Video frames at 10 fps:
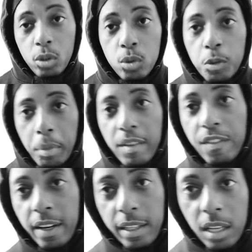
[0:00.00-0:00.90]
do spend
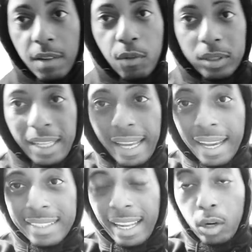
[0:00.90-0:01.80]
for their loved ones. And
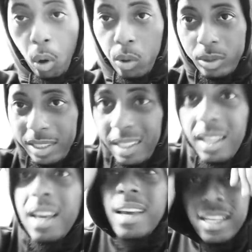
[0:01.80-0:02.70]
they their
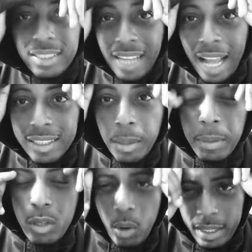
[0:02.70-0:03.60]
loyalty is not to
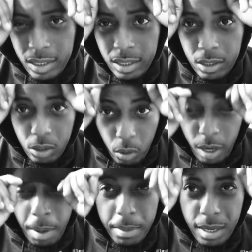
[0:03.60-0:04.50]
be questioned. You know
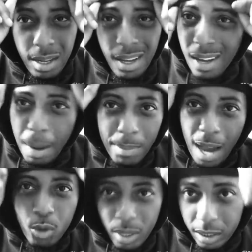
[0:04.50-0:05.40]
what I mean? I'm
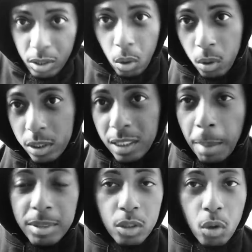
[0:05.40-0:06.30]
not questioning loyalties.
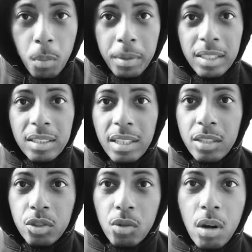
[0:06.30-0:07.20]
I'm just hoping it
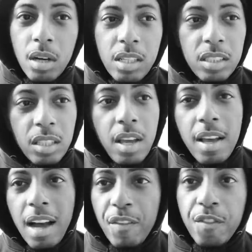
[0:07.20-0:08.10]
stays strong because
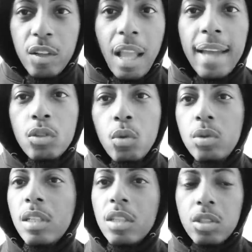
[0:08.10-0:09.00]
I feel like
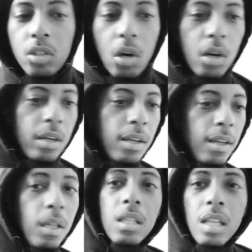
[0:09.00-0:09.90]
dude's gonna start
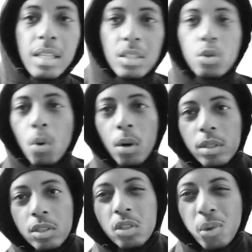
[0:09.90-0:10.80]
looking
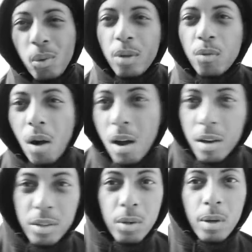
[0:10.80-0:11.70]
towards Tootie
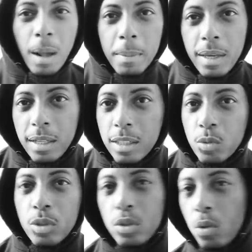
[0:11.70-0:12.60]
Raww. You know what I mean?
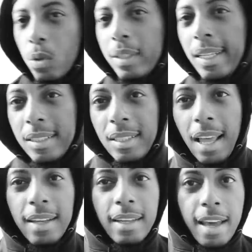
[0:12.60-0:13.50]
Because when you do a diss
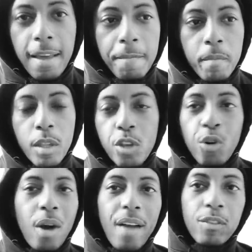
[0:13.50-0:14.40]
like that,
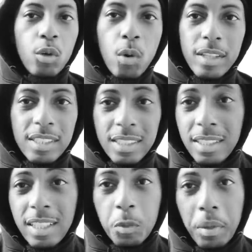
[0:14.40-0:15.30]
you don't have to question this
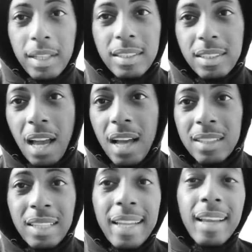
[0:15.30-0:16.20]
niggas picking
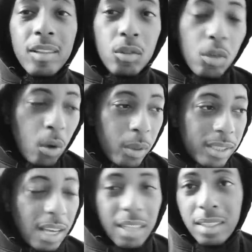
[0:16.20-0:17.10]
size. They letting you know which
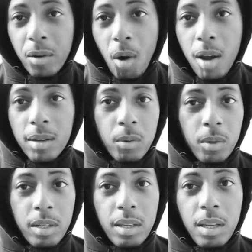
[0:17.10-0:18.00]
size they rocking
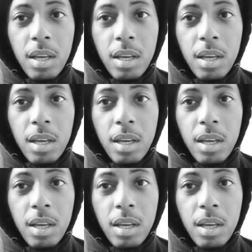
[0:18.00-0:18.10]
with.